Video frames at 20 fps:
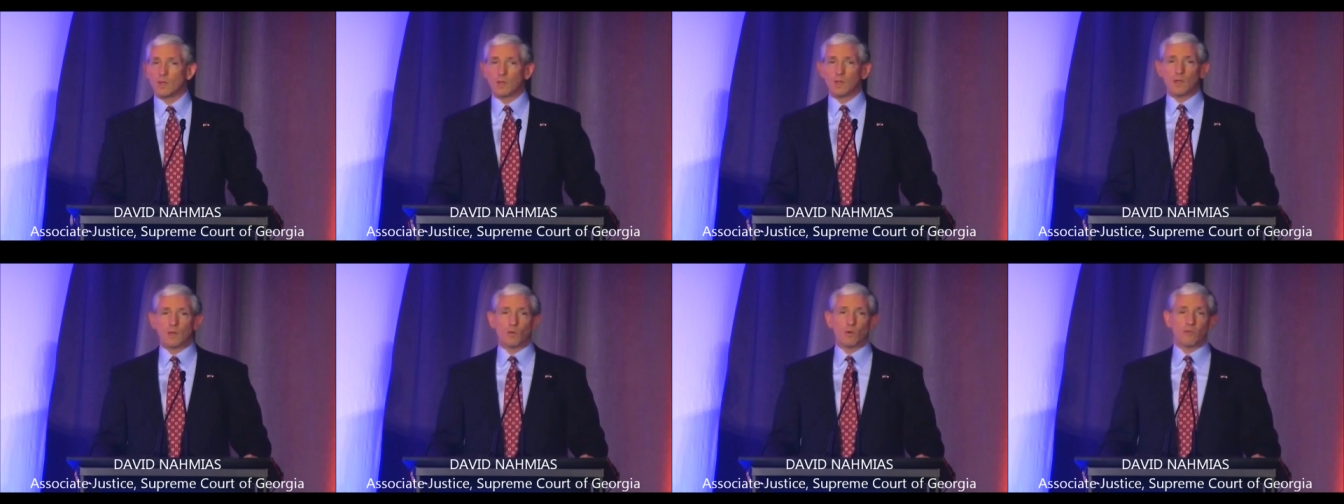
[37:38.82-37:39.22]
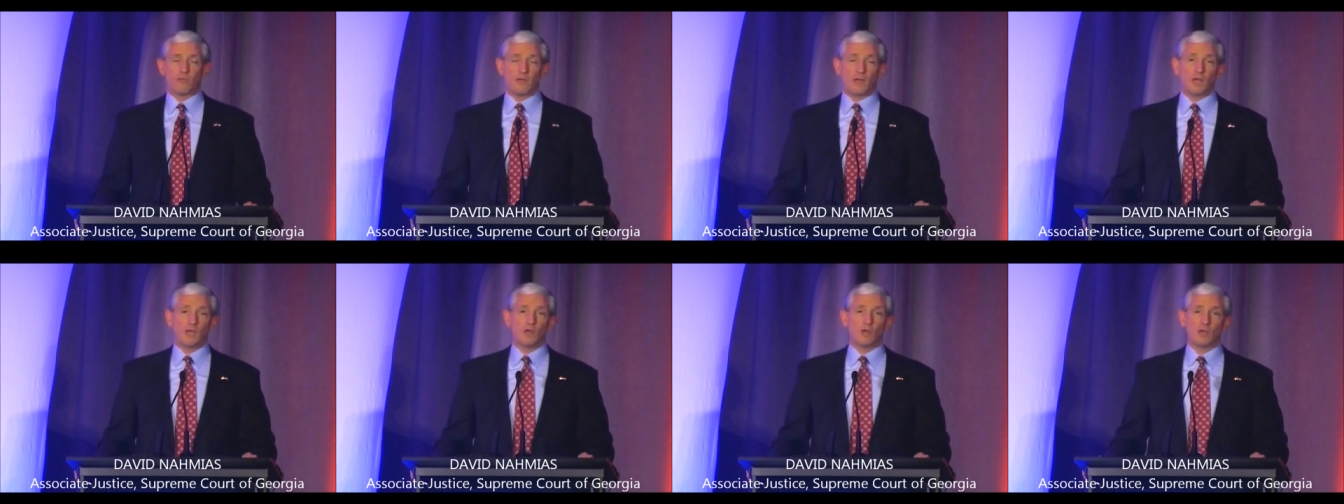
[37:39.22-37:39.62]
Well,
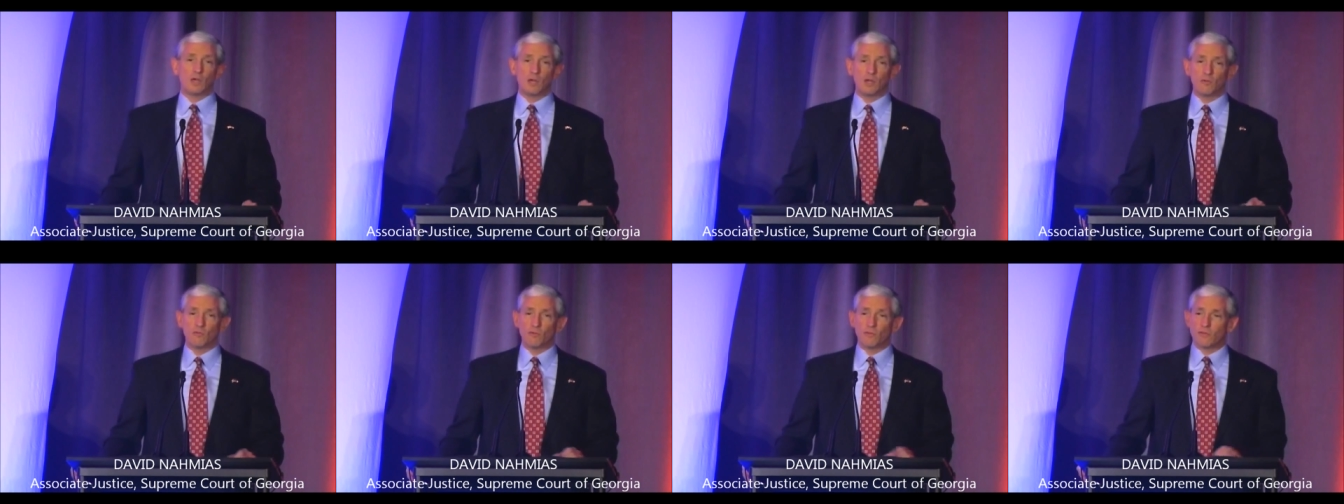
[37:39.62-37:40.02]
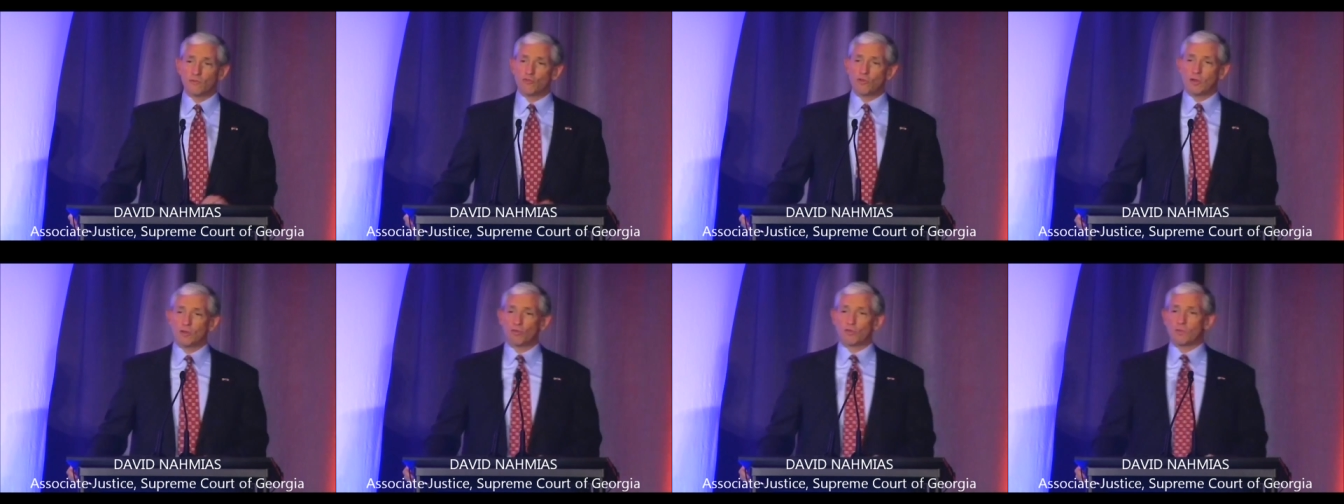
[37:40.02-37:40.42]
thank you again for the
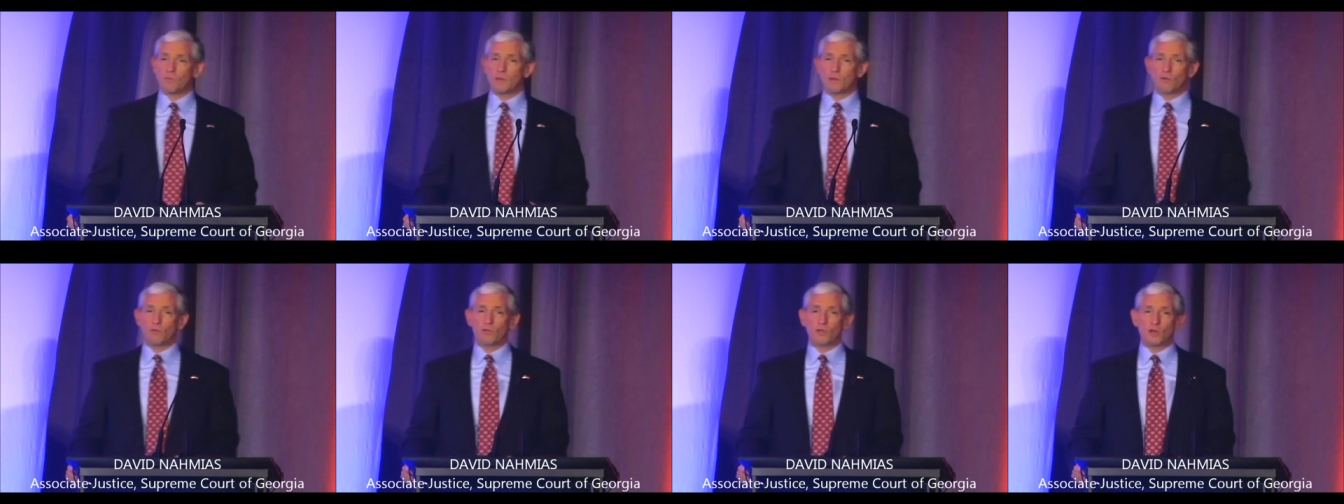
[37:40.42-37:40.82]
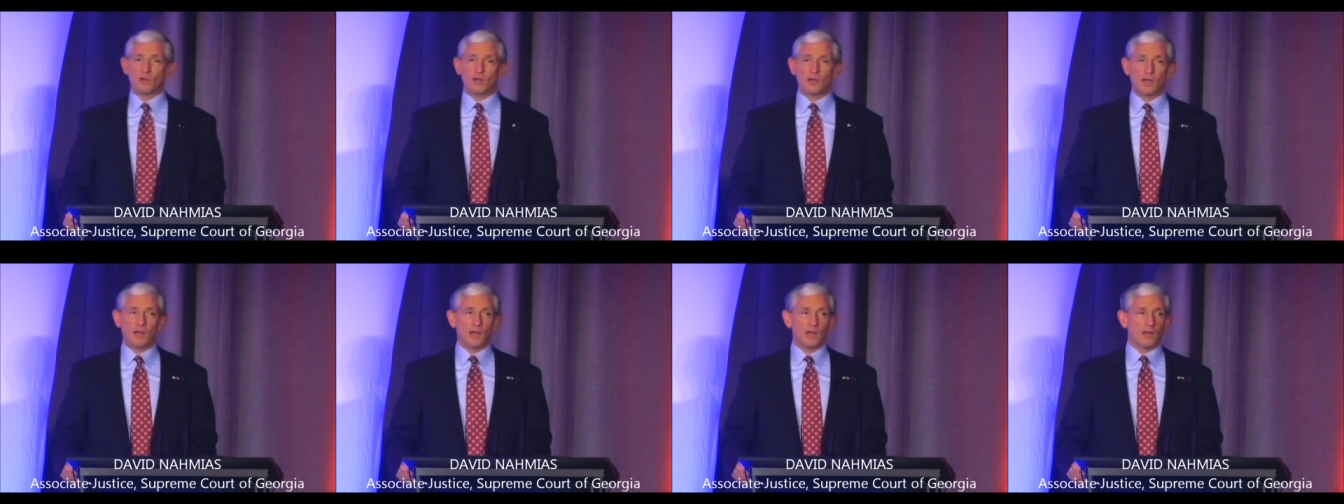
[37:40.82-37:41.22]
chance to be with you
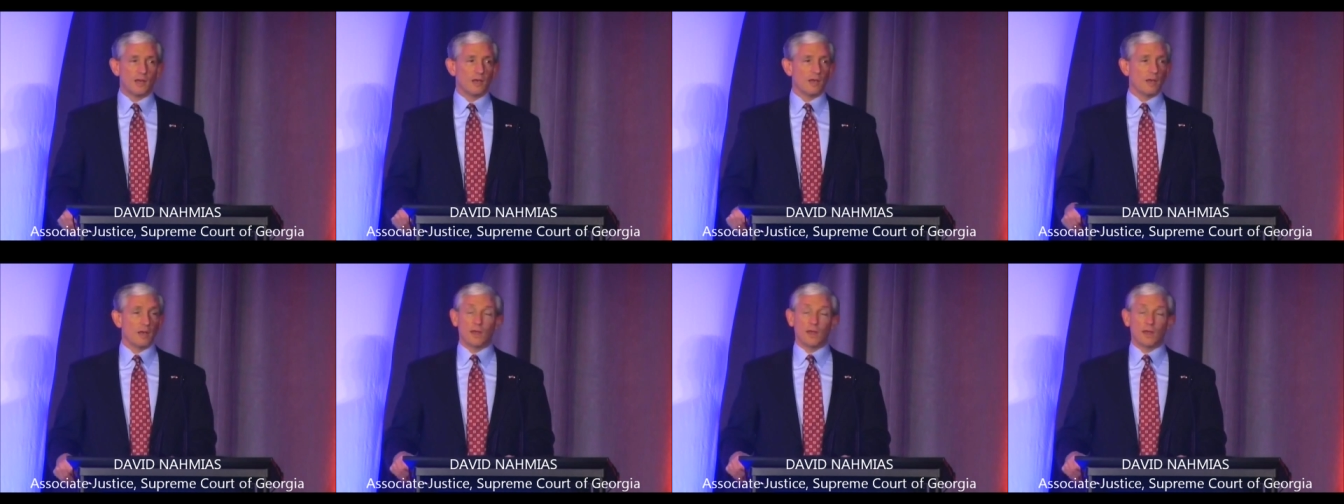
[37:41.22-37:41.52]
today, and,